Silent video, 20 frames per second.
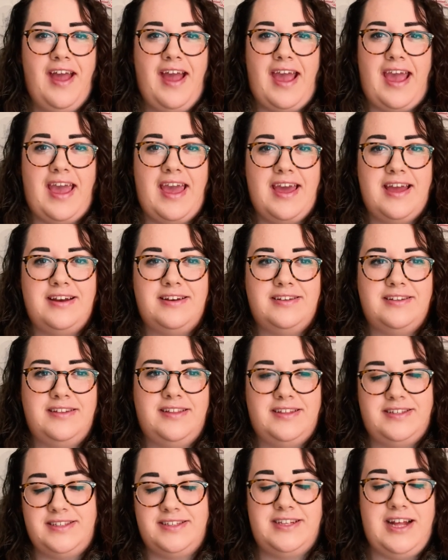And
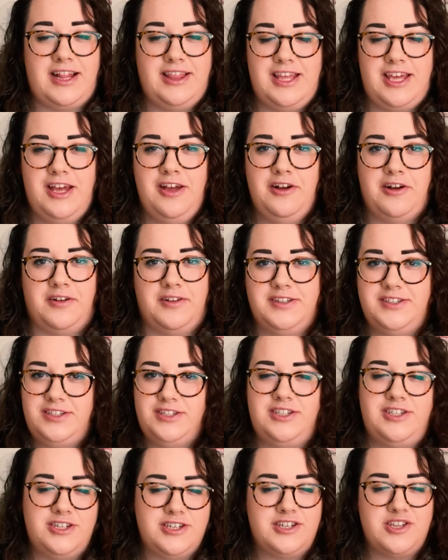this is not the end goal. This
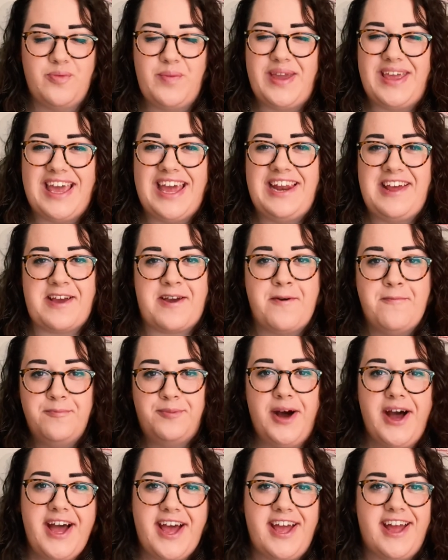is just the beginning.
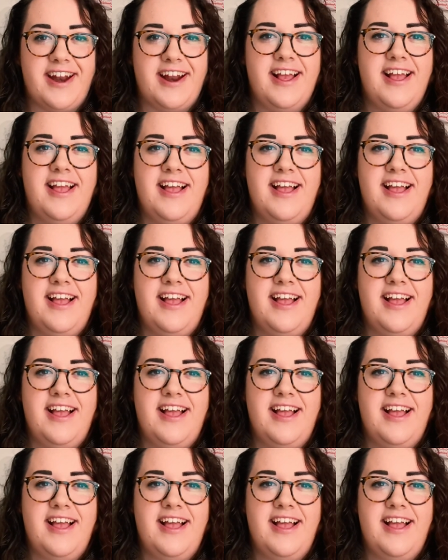But